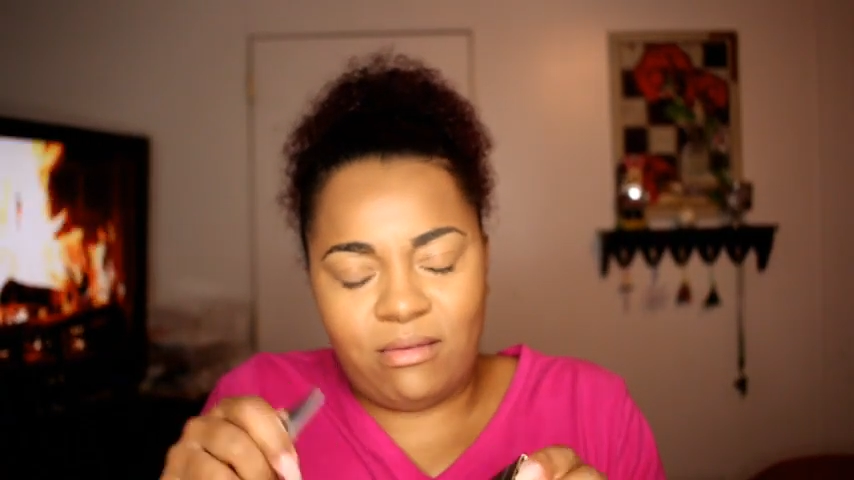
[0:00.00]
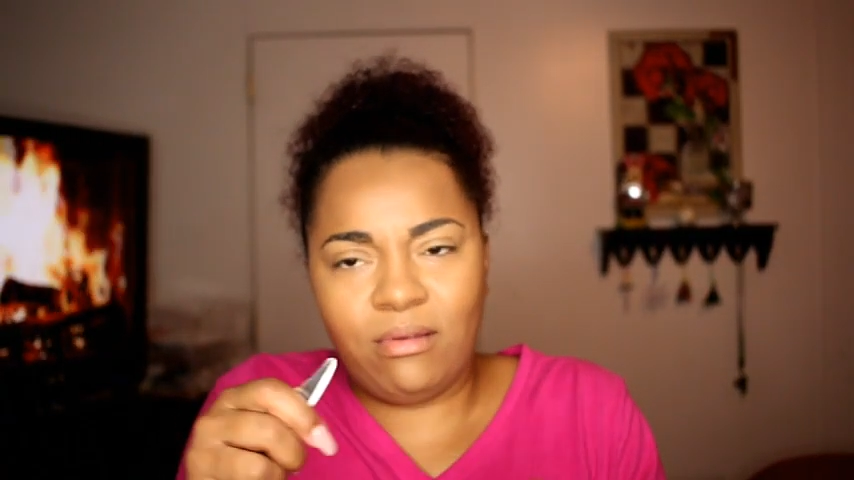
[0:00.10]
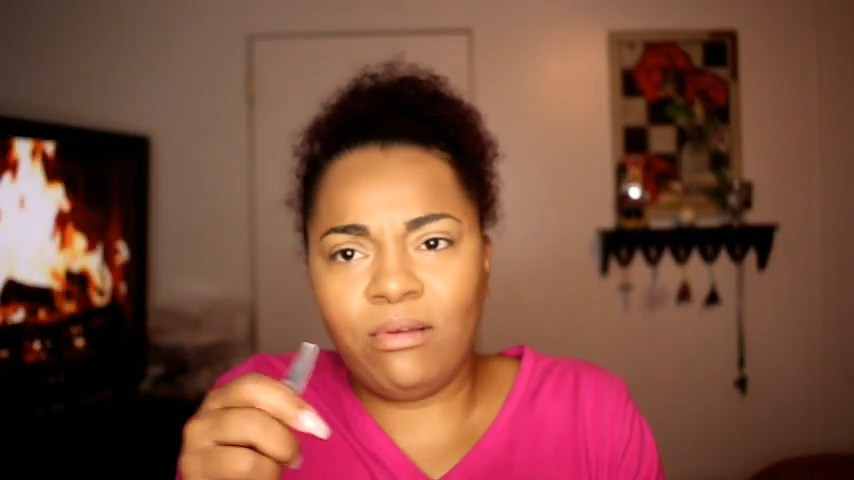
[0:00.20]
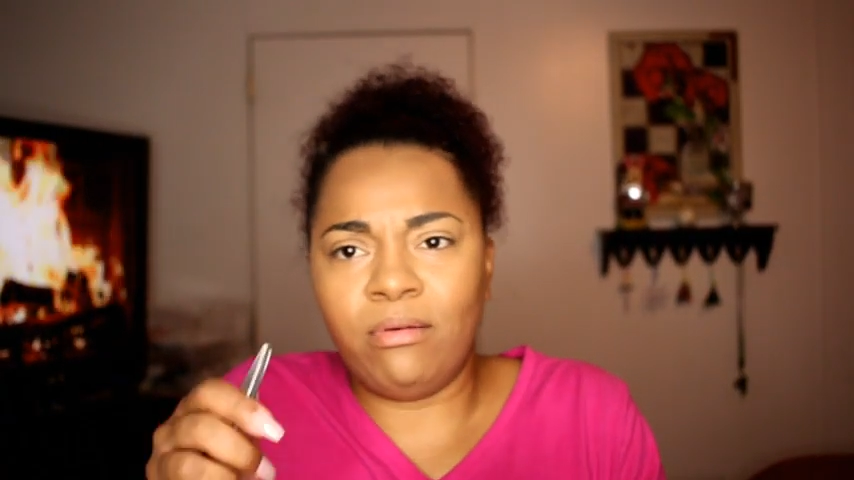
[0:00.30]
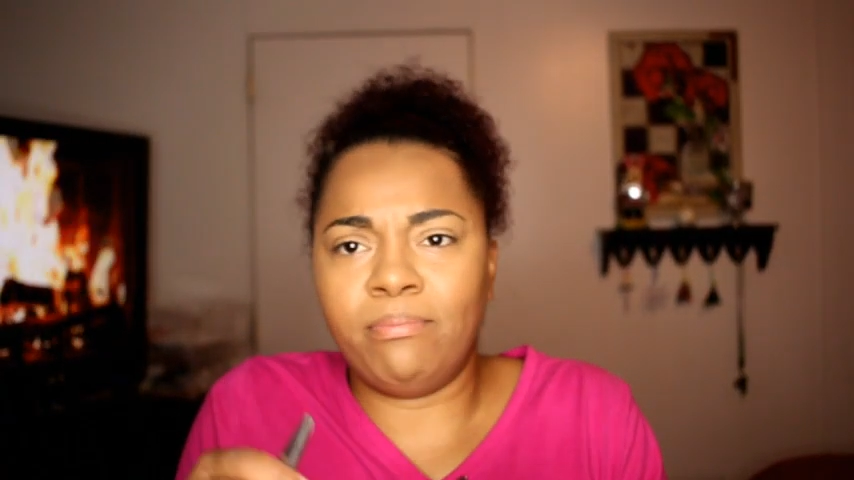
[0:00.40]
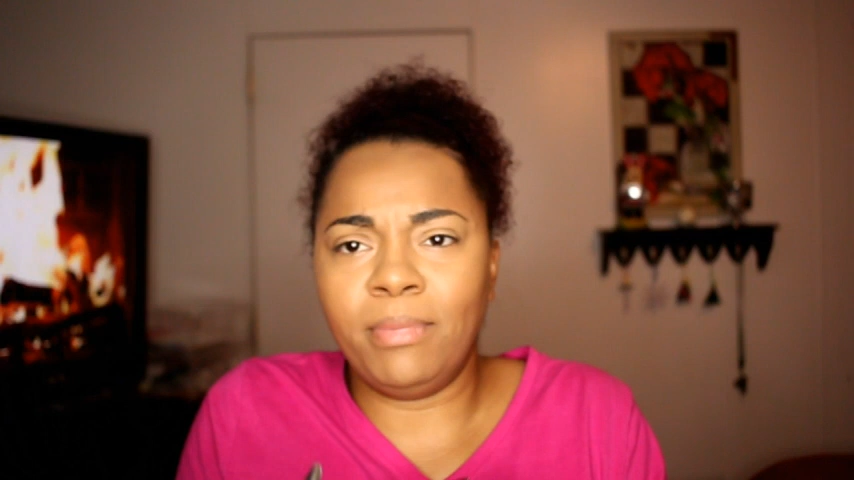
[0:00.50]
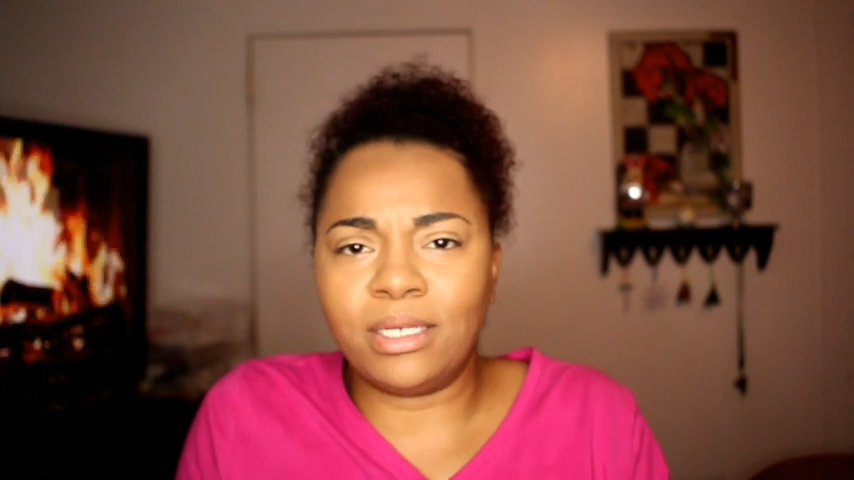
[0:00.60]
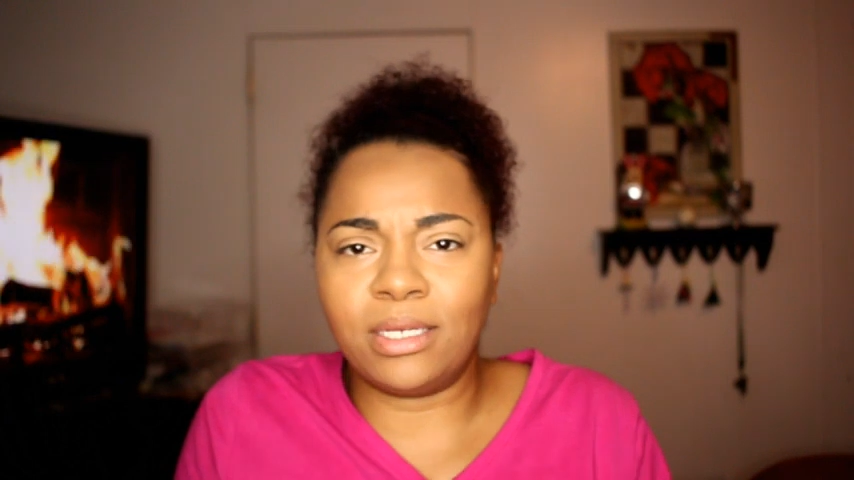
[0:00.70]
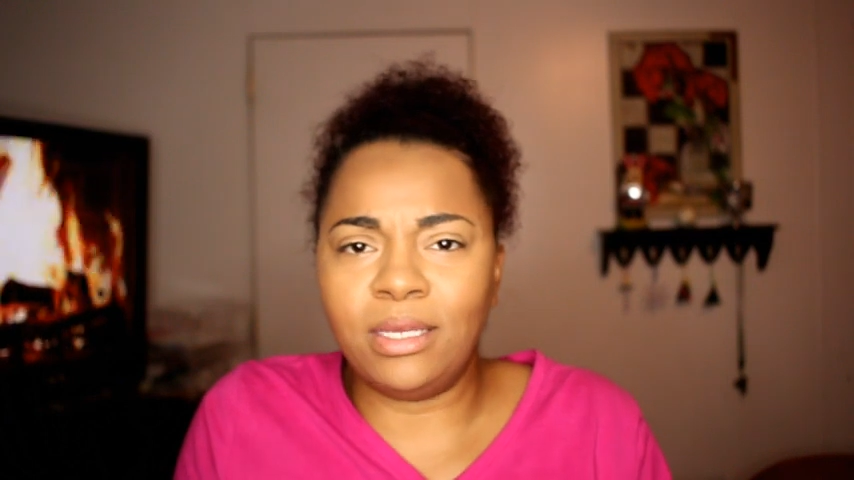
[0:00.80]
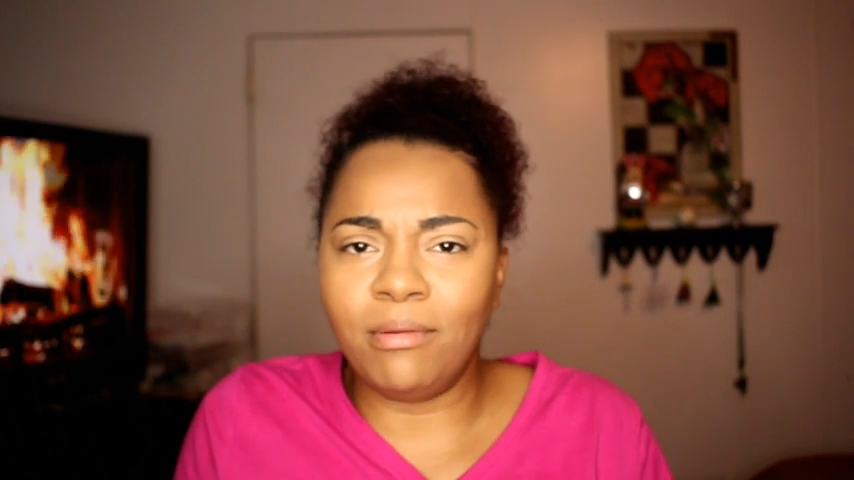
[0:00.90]
Oh,
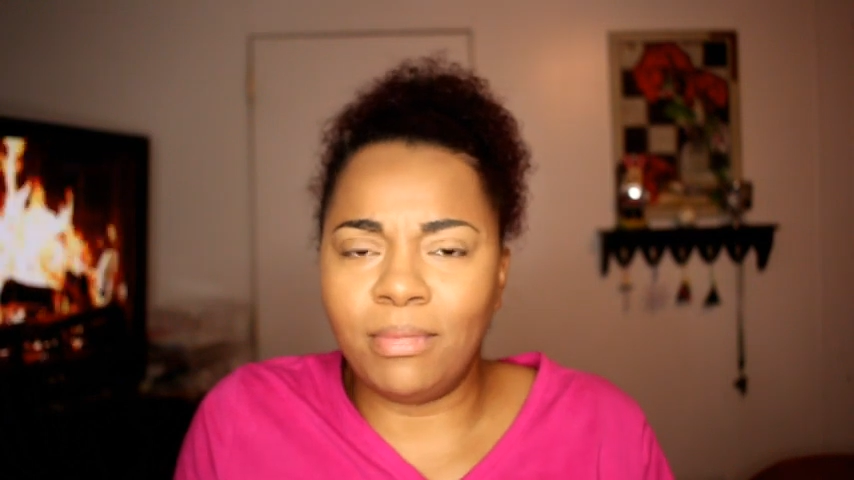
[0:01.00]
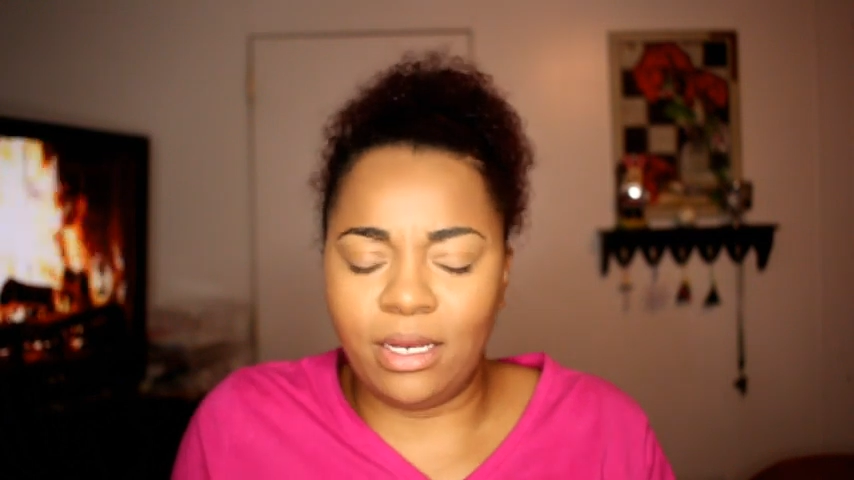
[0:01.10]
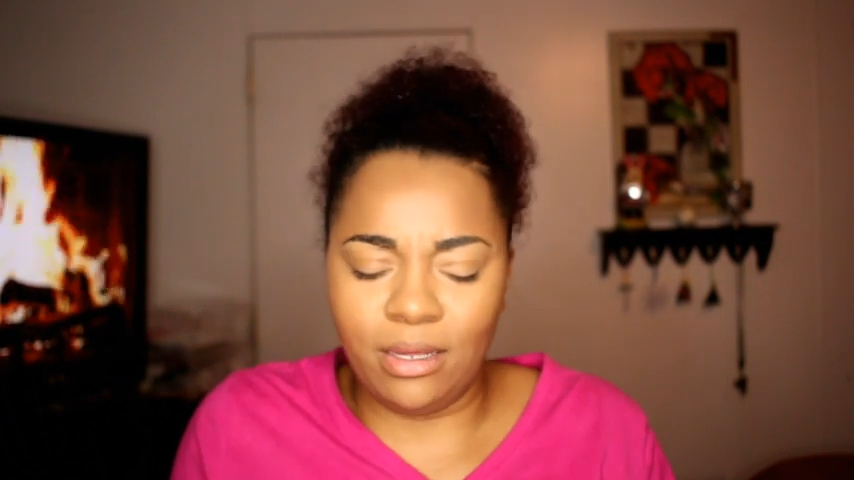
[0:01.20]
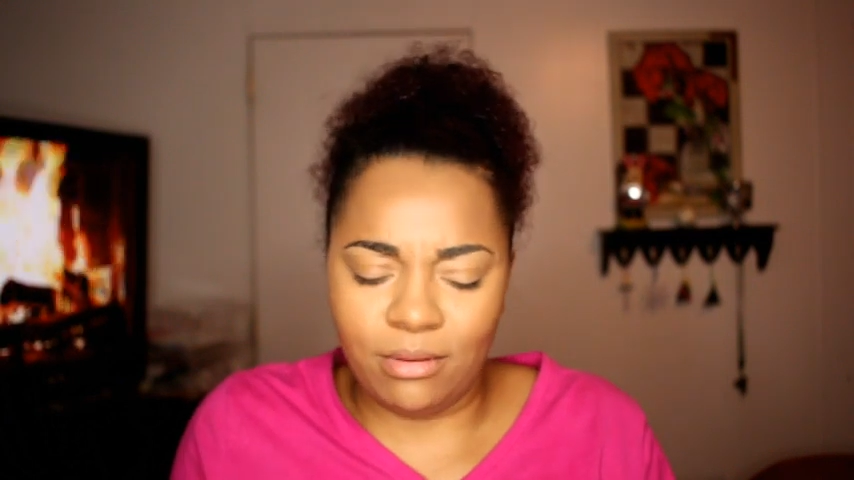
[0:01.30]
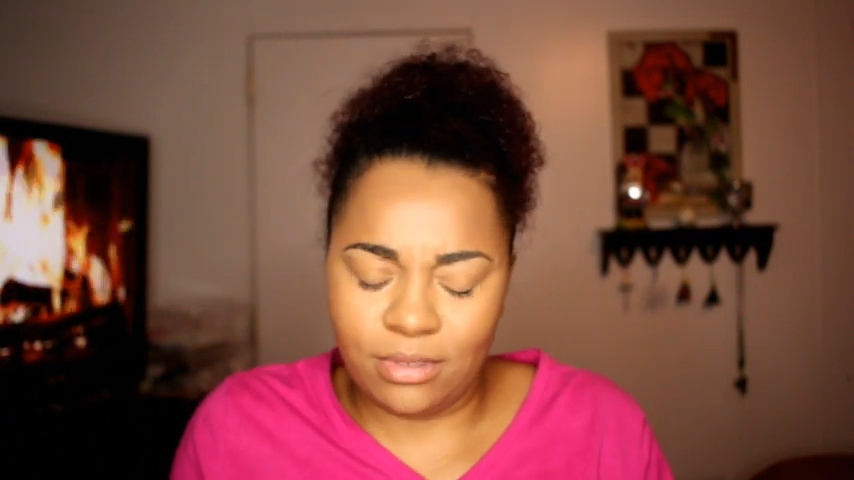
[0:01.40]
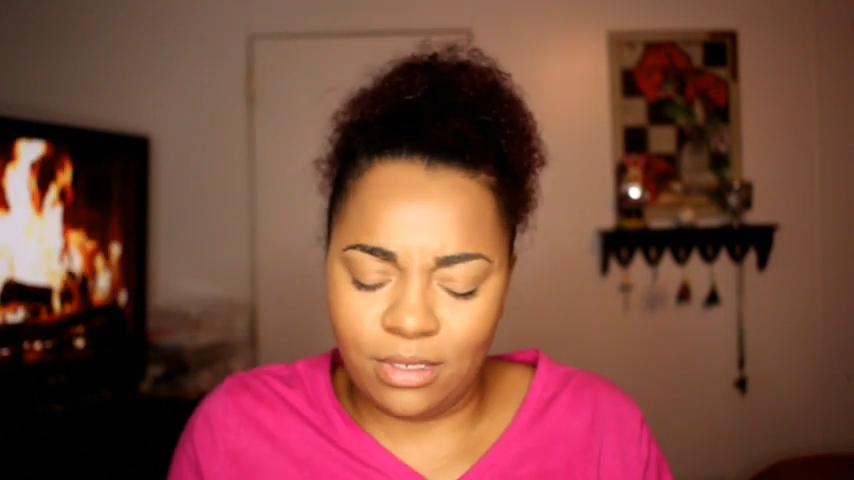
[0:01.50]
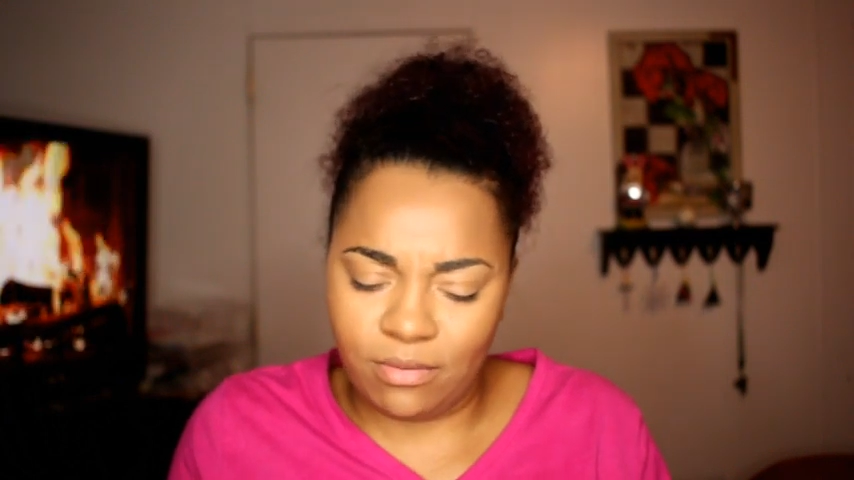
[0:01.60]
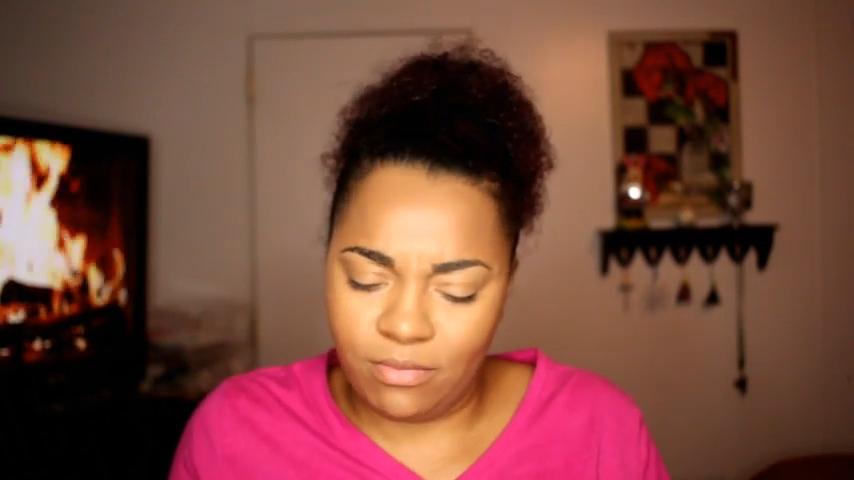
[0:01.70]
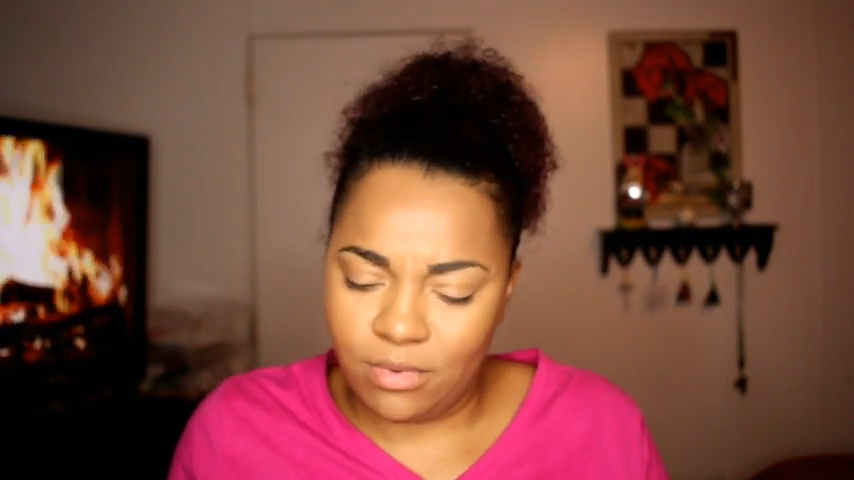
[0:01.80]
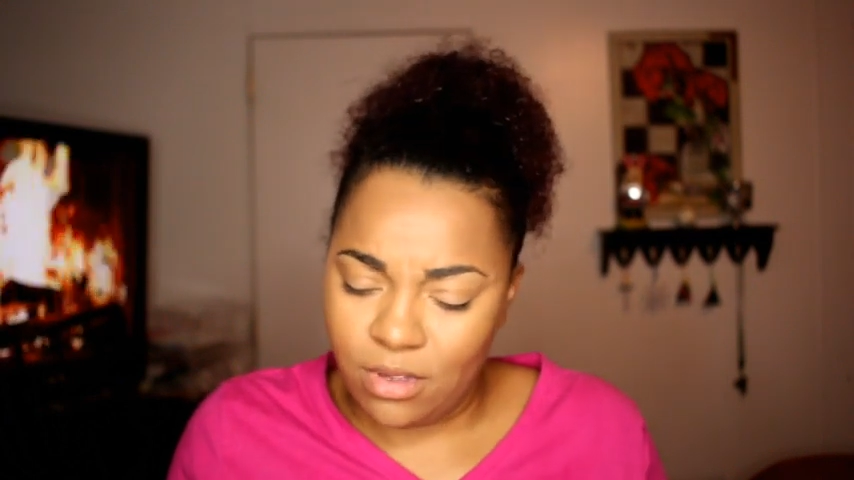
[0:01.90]
the camera damn
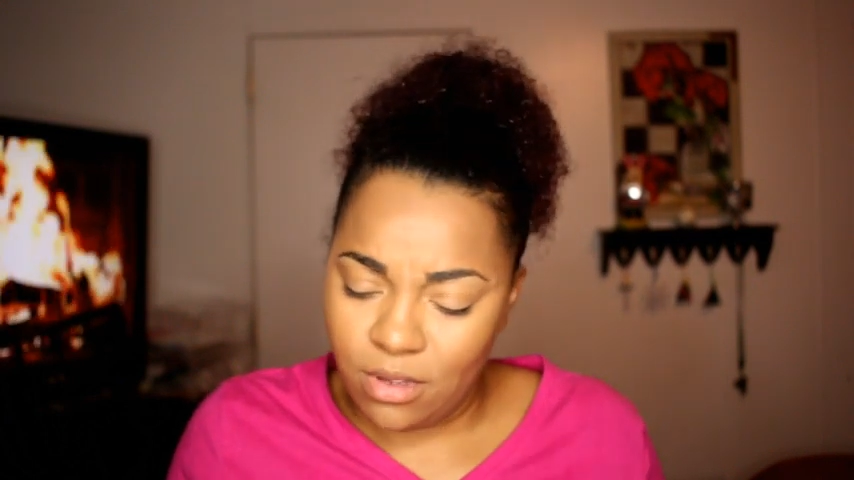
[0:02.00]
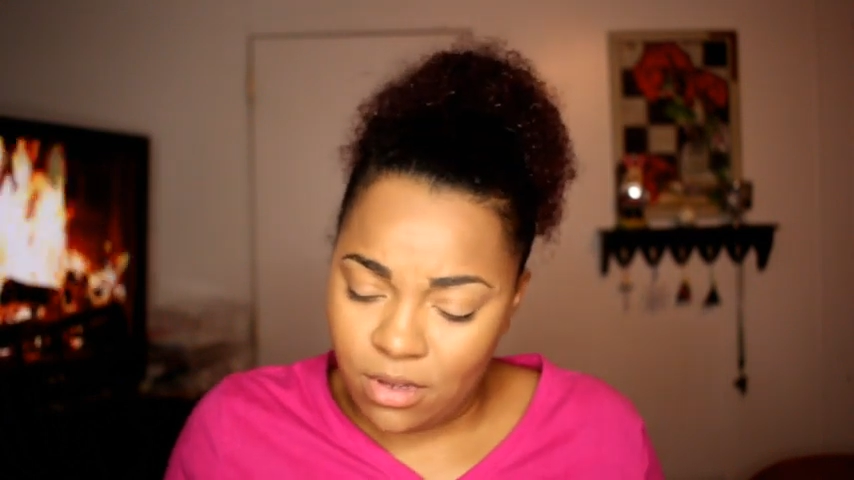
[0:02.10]
self.